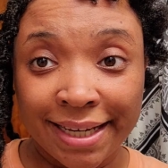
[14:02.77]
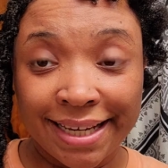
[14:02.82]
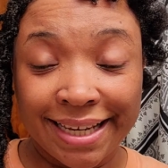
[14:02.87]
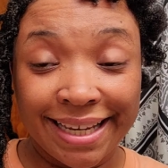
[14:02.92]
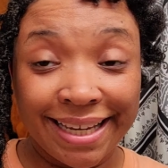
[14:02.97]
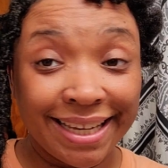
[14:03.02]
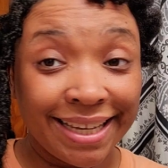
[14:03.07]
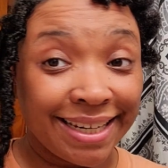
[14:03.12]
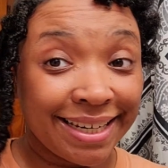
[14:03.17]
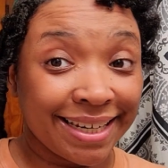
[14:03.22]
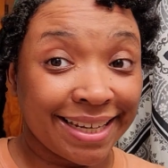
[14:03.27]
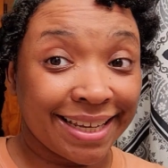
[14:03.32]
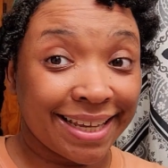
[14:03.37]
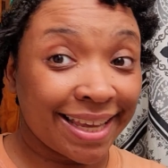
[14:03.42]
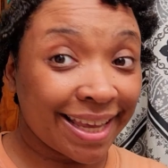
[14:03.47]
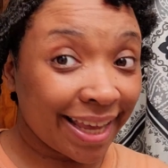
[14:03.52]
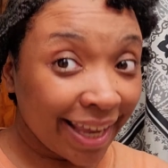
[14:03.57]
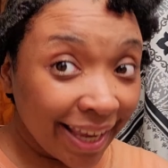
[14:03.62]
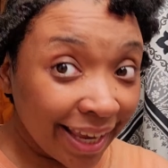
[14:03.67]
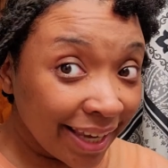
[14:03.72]

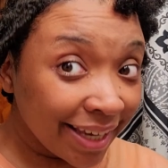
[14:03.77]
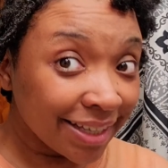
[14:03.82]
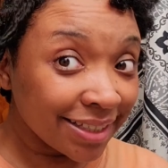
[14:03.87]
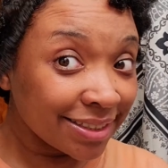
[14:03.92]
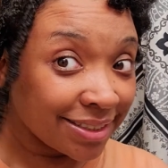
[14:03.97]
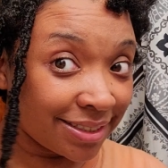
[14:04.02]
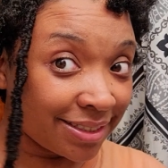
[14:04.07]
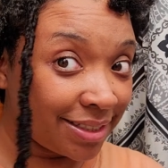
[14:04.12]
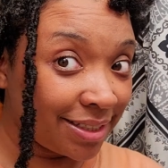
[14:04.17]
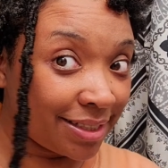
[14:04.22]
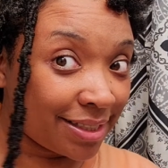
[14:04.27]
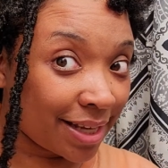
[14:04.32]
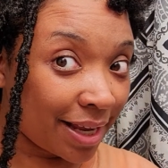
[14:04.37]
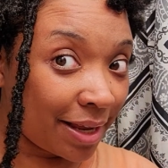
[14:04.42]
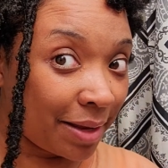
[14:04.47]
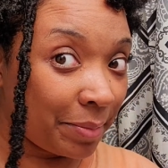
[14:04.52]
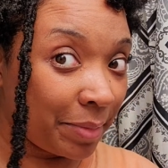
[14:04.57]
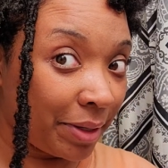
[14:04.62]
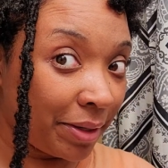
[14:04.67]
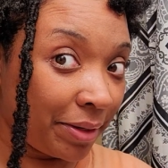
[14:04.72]
engaged to
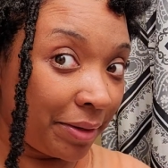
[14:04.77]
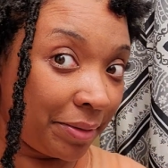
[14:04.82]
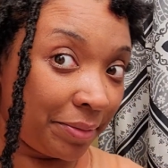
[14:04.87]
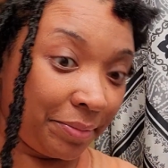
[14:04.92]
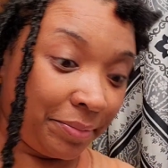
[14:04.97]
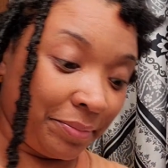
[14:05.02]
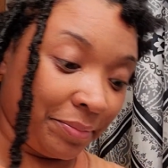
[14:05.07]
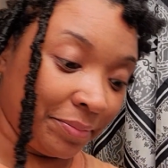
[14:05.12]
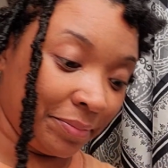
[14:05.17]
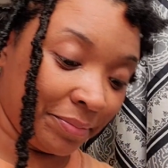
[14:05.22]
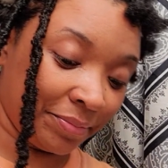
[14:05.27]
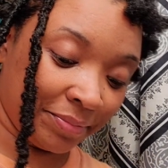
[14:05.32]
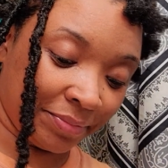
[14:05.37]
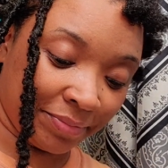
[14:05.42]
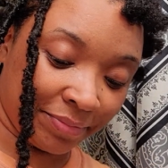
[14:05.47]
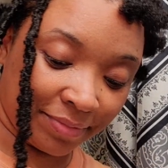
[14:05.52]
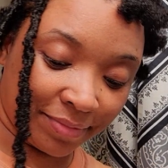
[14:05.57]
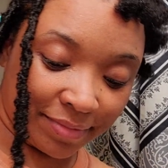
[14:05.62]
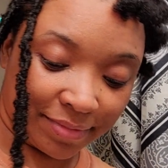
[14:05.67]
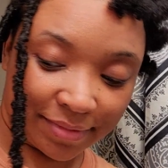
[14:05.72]
Simon.
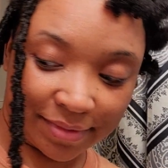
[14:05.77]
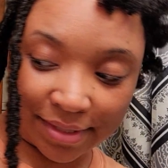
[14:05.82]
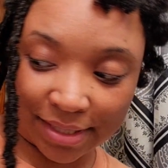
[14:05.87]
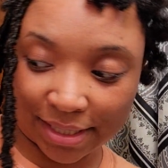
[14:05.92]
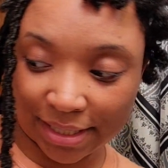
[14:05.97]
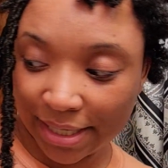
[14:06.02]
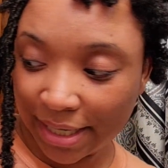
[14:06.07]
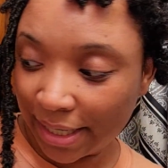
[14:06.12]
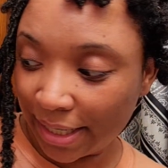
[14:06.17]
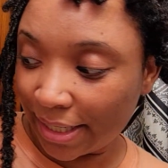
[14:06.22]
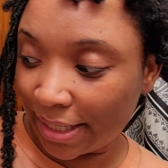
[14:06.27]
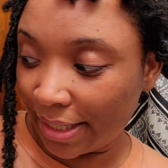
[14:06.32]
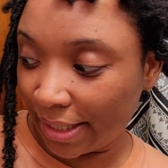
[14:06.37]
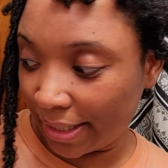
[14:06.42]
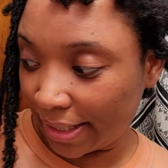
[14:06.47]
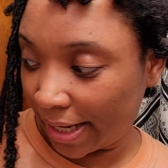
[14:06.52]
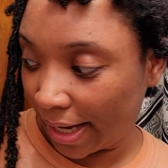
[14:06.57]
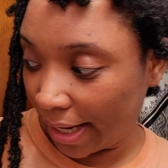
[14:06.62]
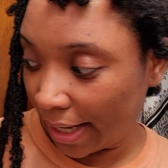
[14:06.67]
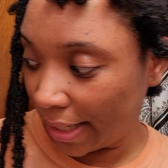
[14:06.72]
Like, they
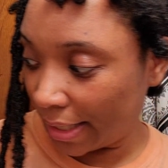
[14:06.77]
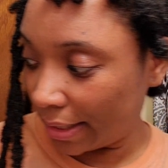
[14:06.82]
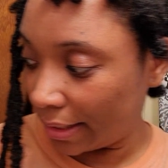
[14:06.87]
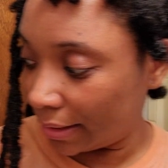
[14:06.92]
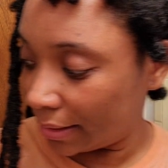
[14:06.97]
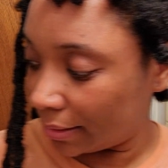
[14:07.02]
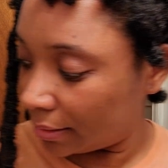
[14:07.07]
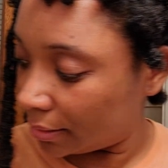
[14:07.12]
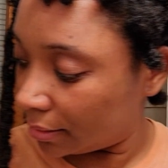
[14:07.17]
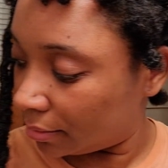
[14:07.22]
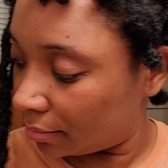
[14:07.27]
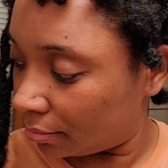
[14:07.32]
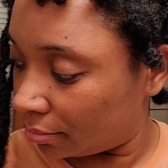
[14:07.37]
engaged.